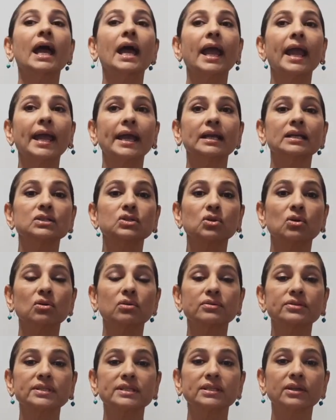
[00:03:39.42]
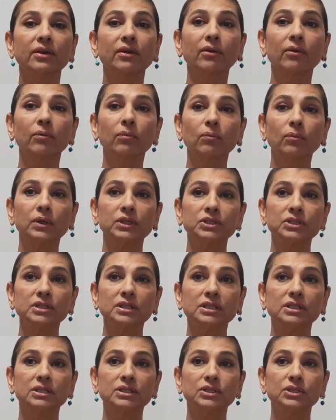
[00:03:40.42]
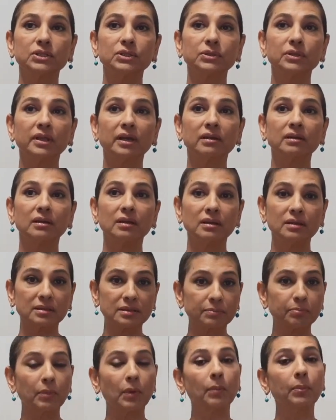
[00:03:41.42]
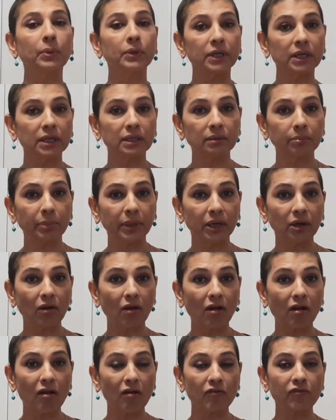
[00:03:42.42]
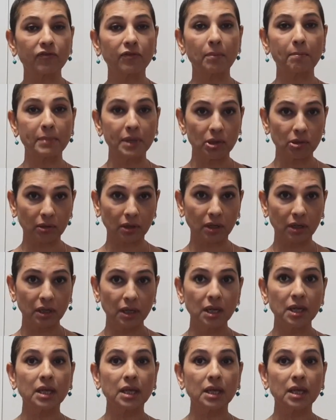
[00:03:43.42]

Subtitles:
And also what you need to do then is put a little bit of milk